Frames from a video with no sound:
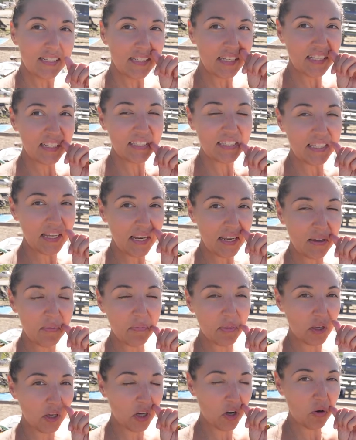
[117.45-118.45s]
Dan's setting up
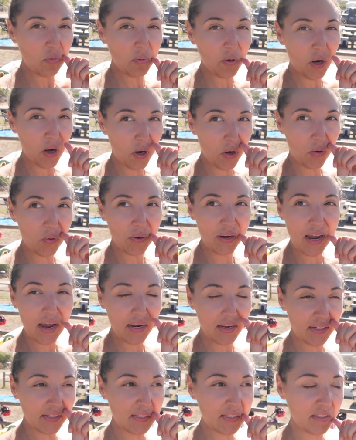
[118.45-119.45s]
the GoPro. We're
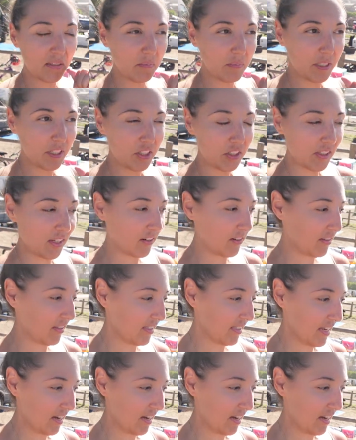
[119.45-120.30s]
headed to the beach later this